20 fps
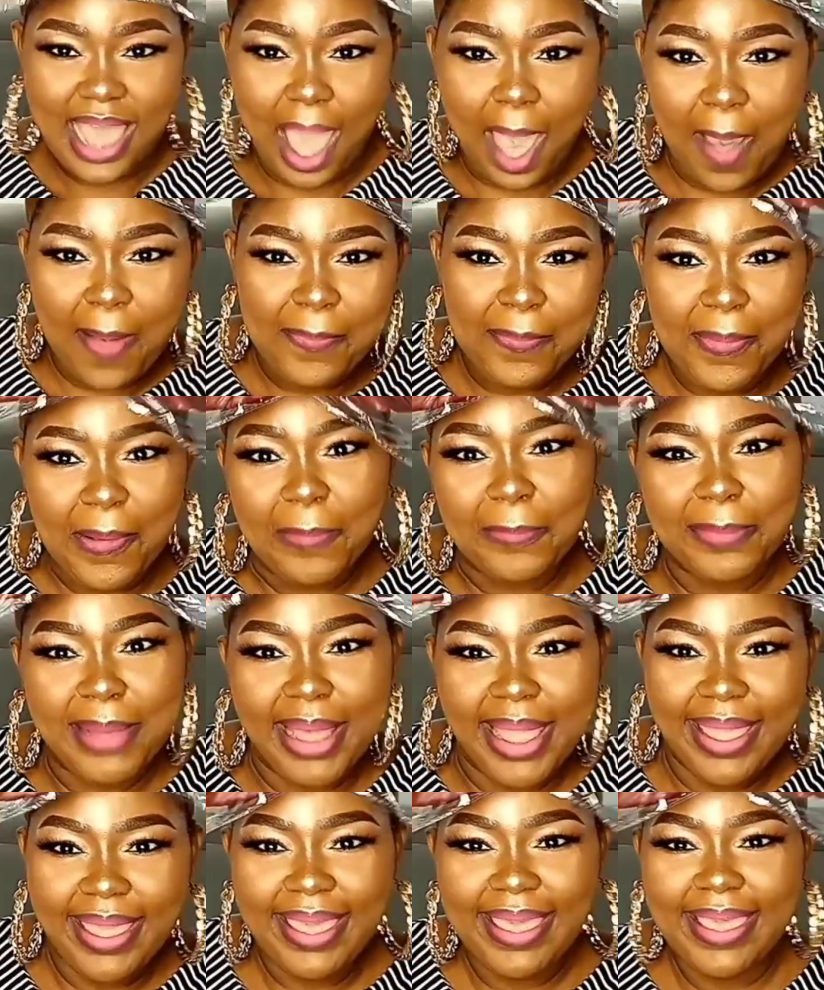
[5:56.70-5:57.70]
cap on my
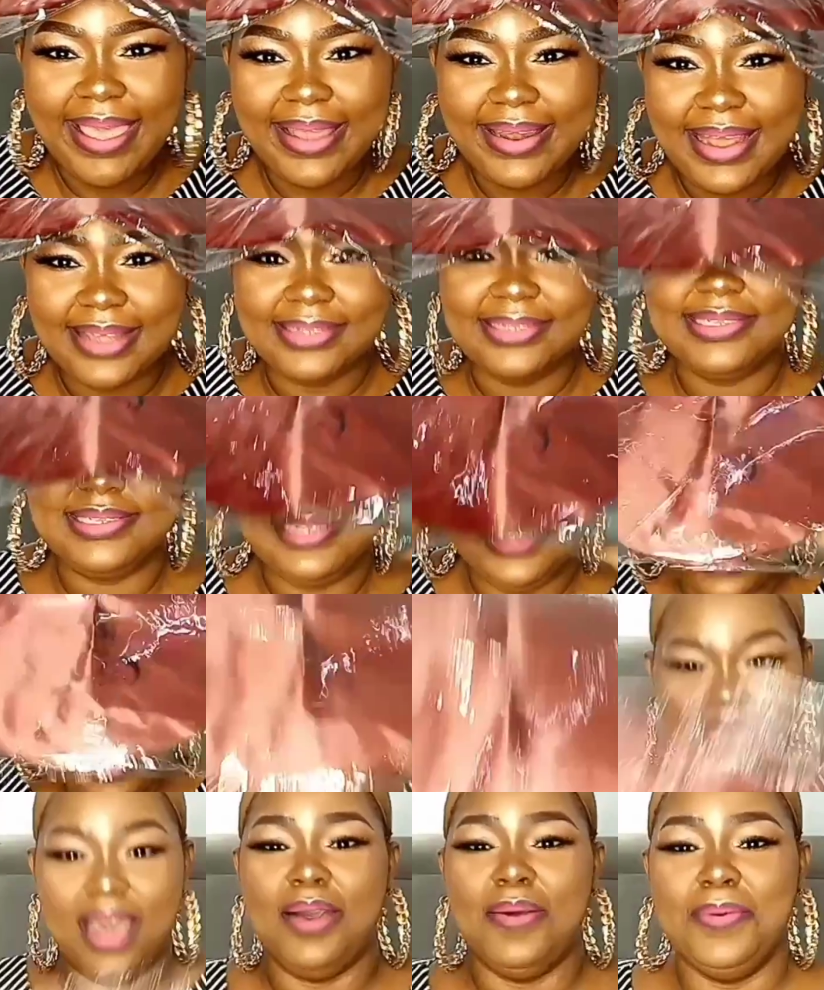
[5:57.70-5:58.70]
head and see
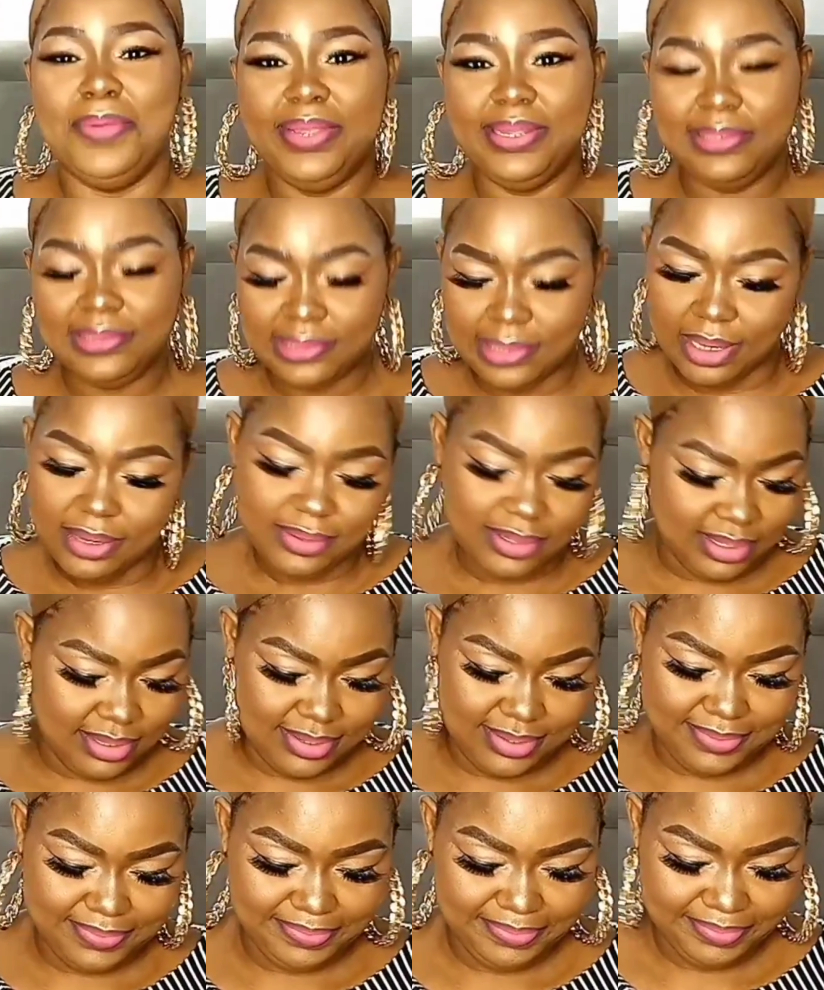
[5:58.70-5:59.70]
how it
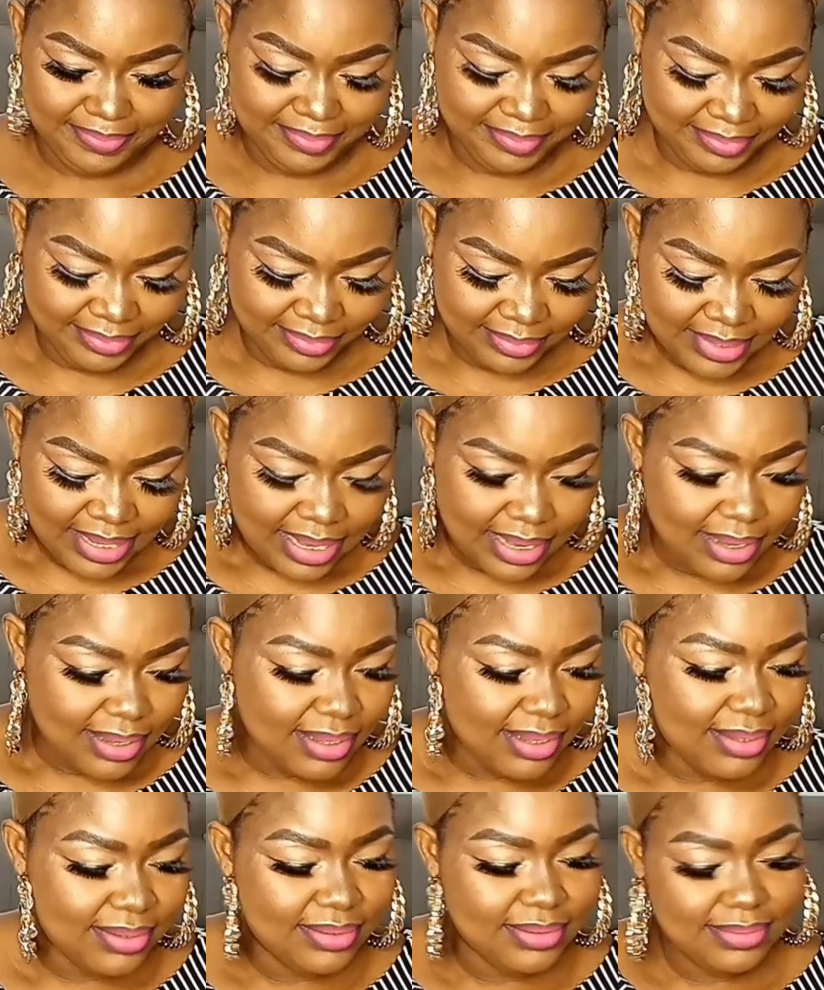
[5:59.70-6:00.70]

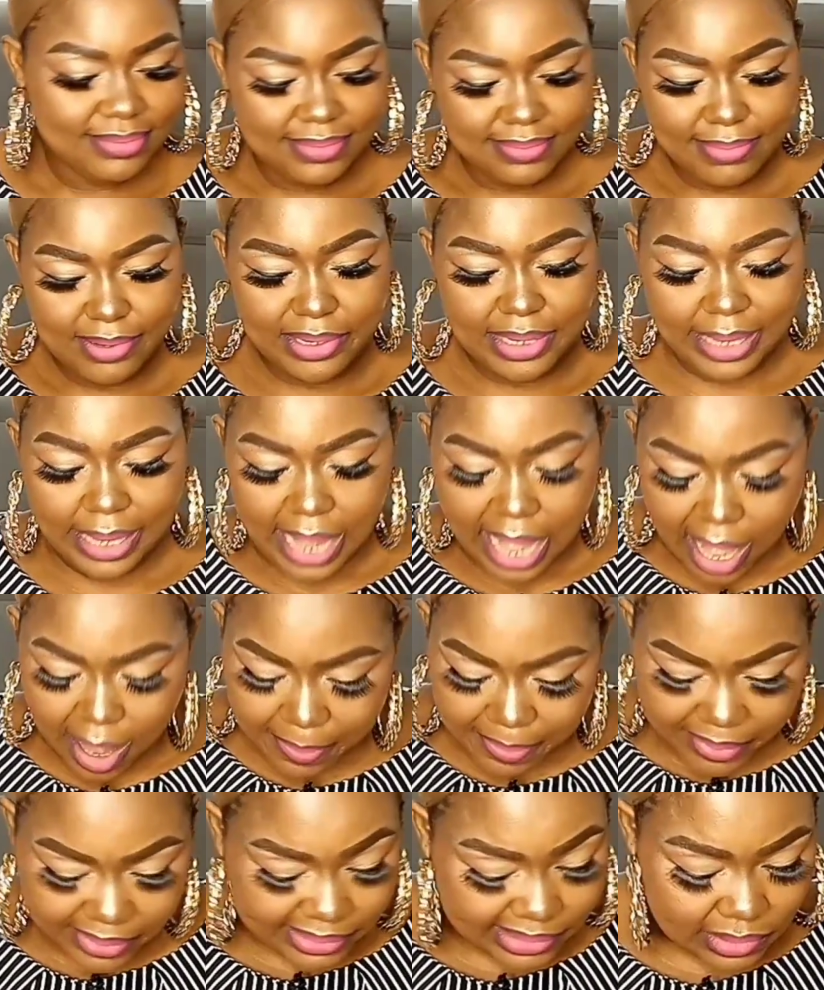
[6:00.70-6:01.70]
looks. But the
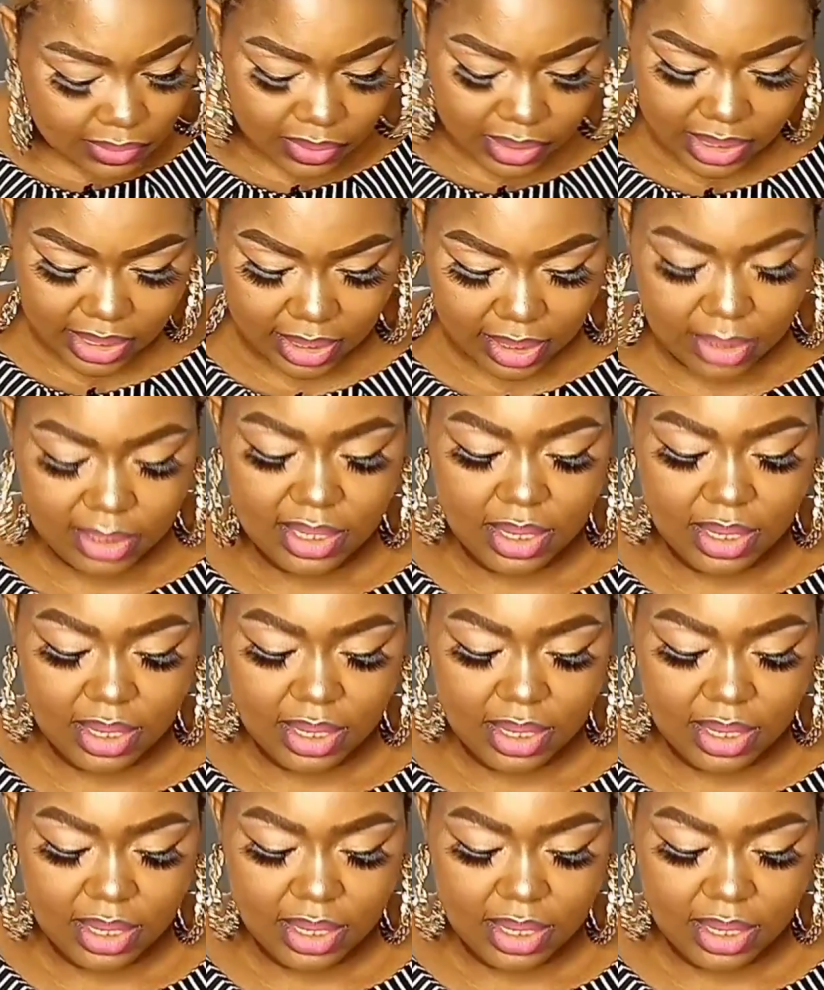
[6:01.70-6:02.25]
cap is okay.